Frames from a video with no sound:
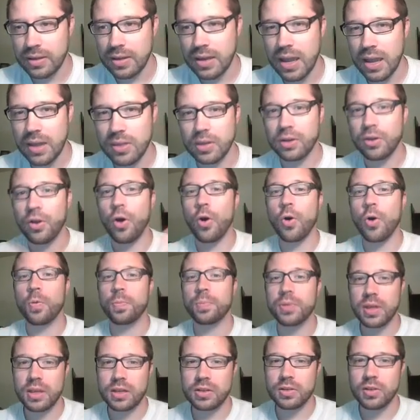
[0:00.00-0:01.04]
and then hope
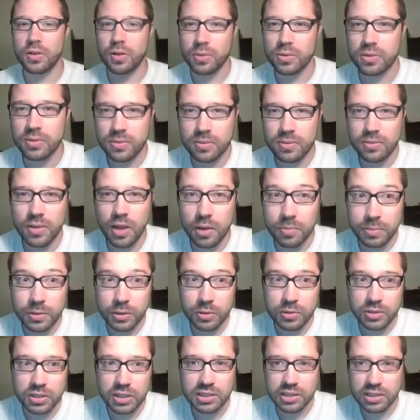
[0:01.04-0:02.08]
they don't
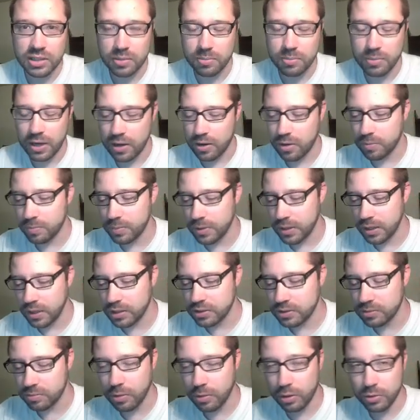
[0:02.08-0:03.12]
abuse it somehow,
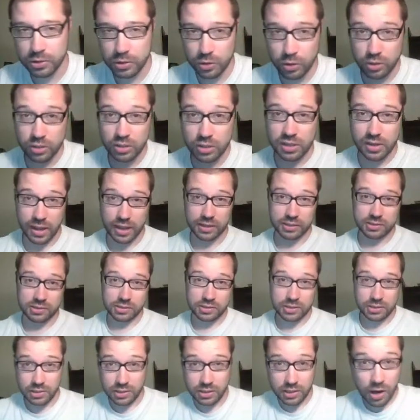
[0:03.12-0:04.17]
because most good decks
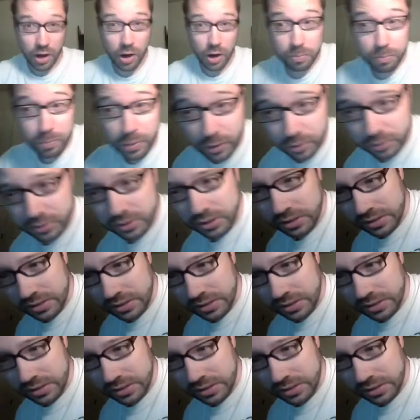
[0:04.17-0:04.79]
are built to